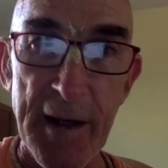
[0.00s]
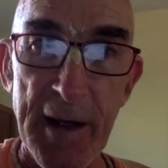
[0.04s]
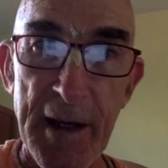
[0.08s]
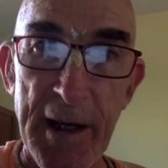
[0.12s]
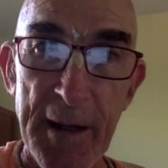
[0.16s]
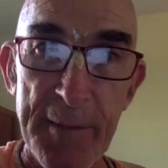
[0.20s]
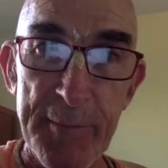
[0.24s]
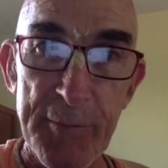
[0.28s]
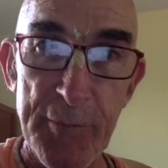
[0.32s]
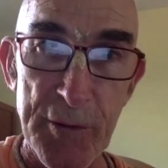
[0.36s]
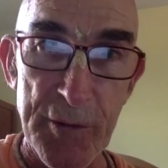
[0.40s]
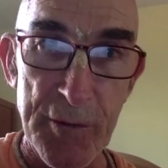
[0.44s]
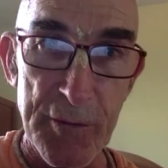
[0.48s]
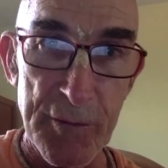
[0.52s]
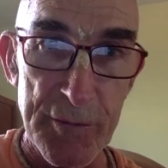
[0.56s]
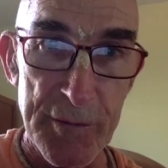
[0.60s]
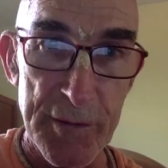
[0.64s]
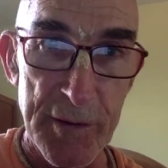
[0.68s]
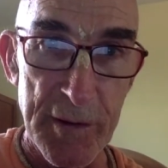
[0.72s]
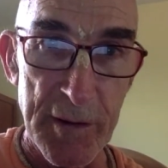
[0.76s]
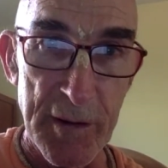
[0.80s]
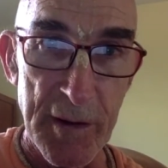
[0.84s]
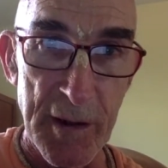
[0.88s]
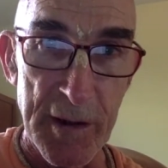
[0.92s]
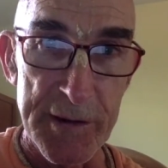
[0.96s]
And Mukunda
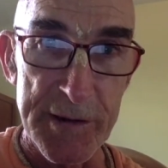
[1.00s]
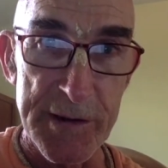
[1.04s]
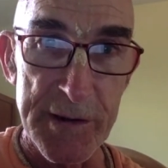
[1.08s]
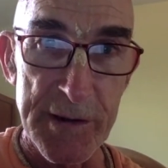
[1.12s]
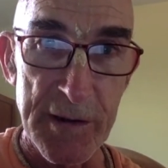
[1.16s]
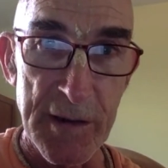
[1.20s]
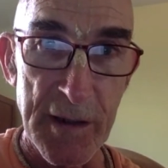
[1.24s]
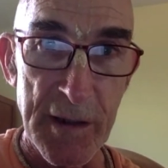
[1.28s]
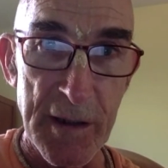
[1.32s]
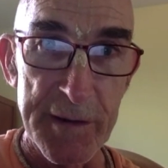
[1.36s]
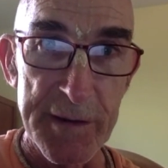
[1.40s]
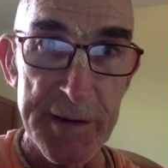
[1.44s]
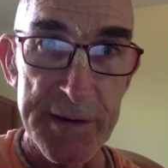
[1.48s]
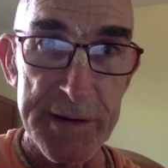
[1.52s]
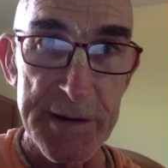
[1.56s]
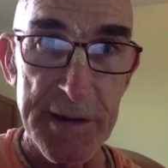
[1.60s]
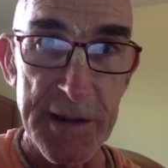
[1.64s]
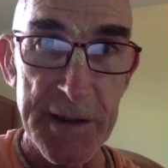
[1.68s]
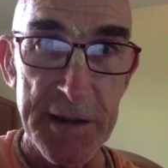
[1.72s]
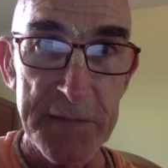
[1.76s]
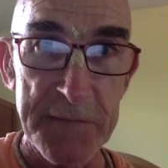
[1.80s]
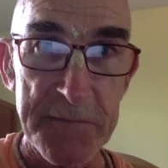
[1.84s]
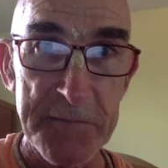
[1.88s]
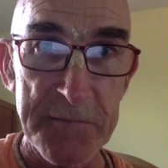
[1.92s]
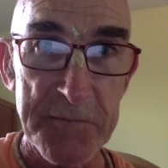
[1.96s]
nonchalantly
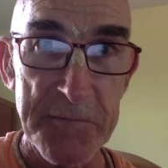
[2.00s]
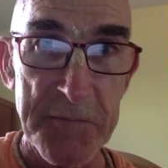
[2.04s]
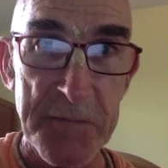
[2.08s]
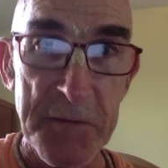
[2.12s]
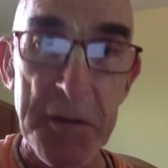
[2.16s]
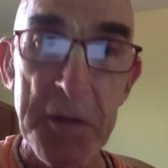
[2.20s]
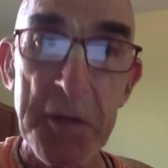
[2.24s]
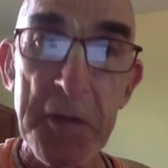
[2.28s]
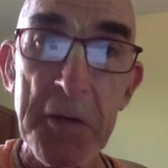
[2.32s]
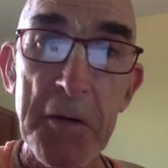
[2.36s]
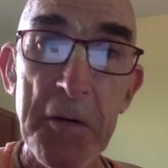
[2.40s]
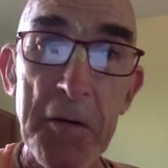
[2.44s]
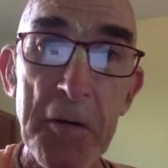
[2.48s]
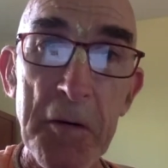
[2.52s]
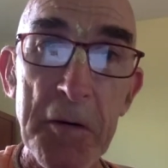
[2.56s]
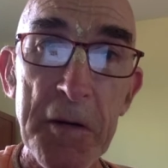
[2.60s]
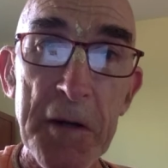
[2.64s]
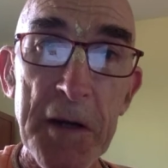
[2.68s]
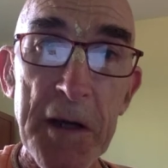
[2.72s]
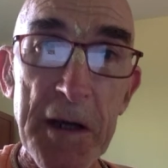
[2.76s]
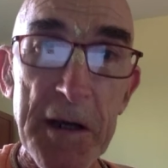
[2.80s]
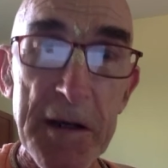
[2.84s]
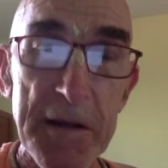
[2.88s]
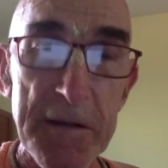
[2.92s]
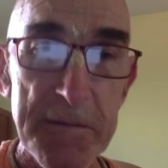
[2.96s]
said,
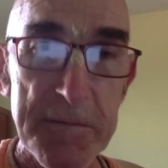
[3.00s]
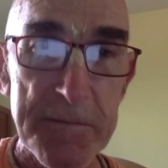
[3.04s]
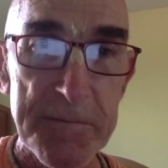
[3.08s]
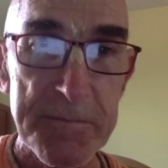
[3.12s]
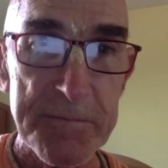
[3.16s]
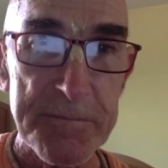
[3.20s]
"Okay."